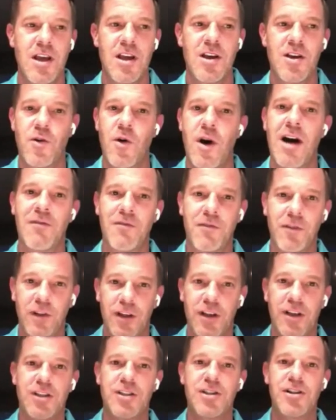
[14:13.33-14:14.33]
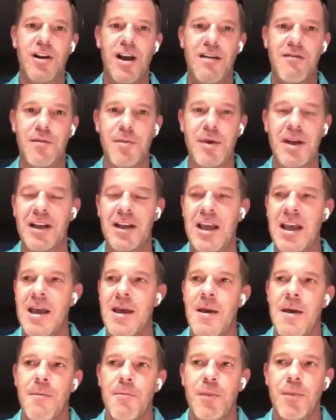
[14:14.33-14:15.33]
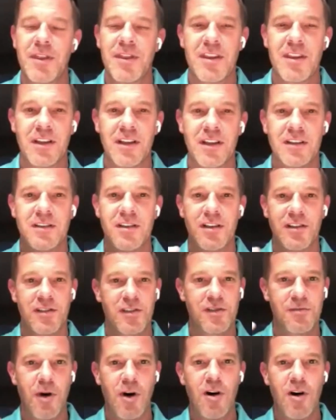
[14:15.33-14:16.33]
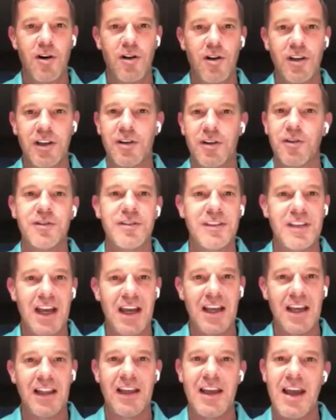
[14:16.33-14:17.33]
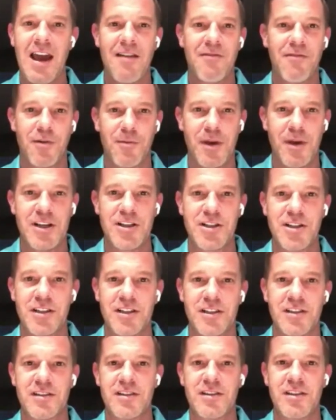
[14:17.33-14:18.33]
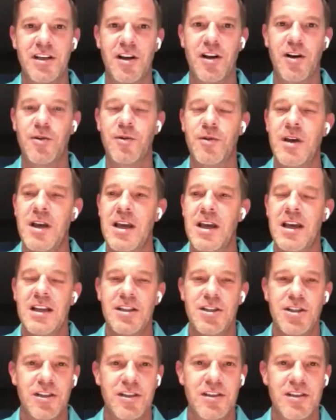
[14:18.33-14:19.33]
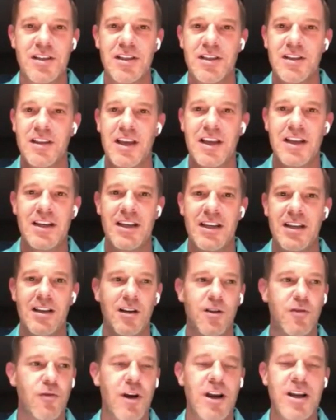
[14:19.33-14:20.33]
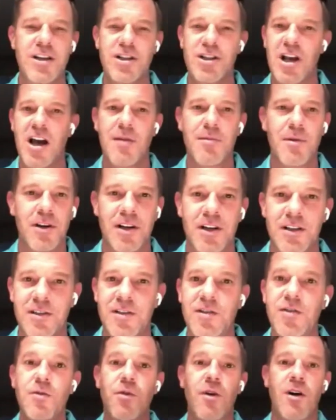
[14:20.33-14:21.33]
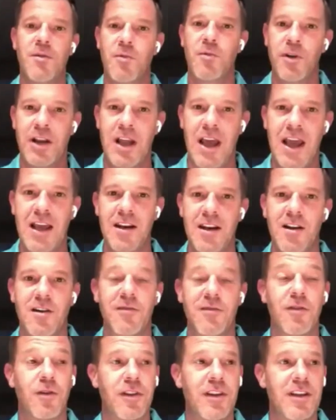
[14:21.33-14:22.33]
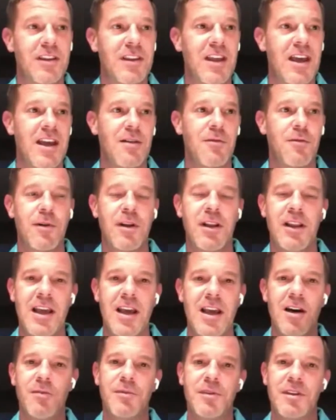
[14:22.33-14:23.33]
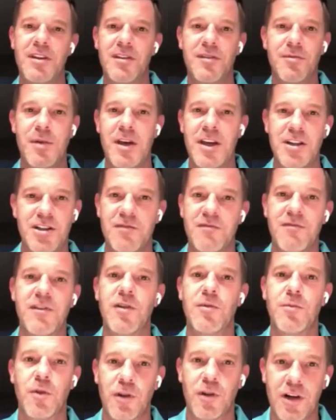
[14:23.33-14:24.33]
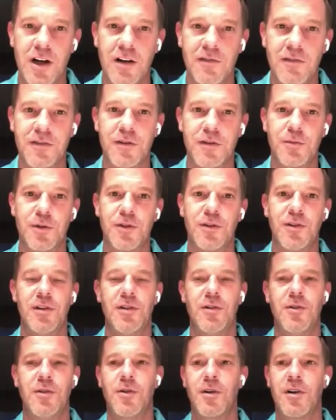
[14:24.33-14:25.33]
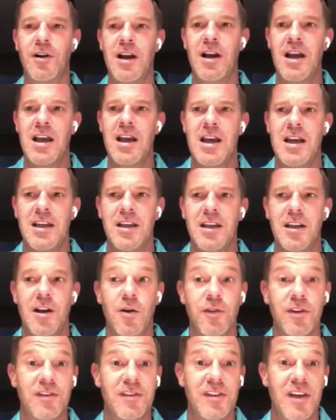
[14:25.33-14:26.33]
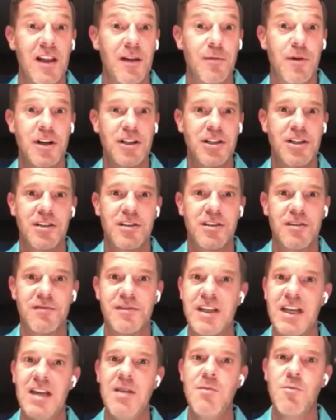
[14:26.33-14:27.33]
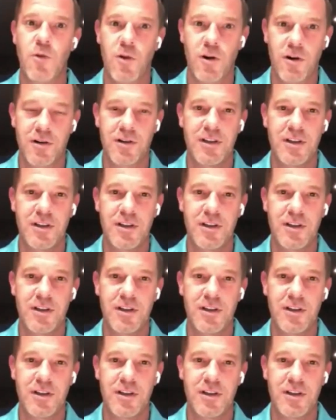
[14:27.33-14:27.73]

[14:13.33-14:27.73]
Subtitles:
go out for lunch or have a pick. But the small little daily affirmations, just that they did a great job on a 2-on-1 handoff, or that they really helped this patient feel more comfortable, or, the celebrations of teamwork,